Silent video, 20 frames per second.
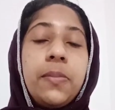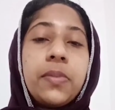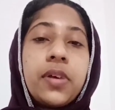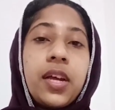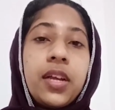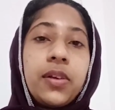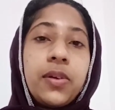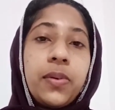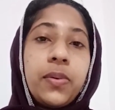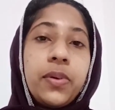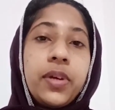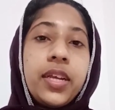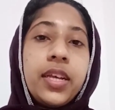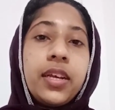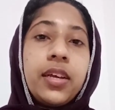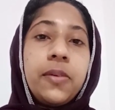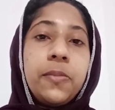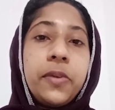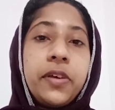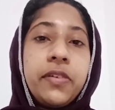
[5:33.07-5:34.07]
I'm
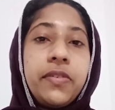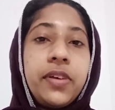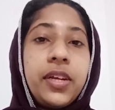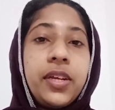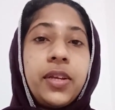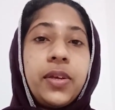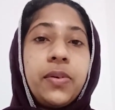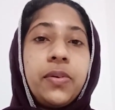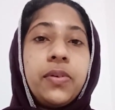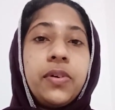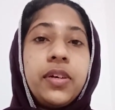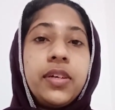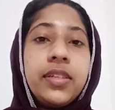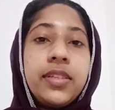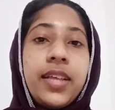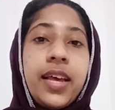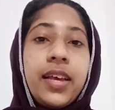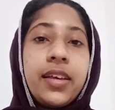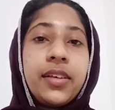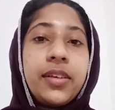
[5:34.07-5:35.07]
concluding my video.
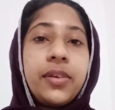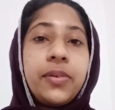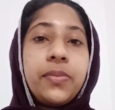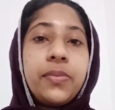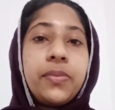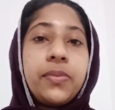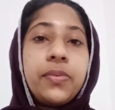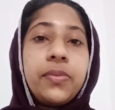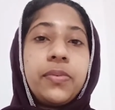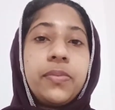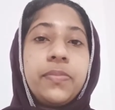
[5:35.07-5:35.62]
Thank you.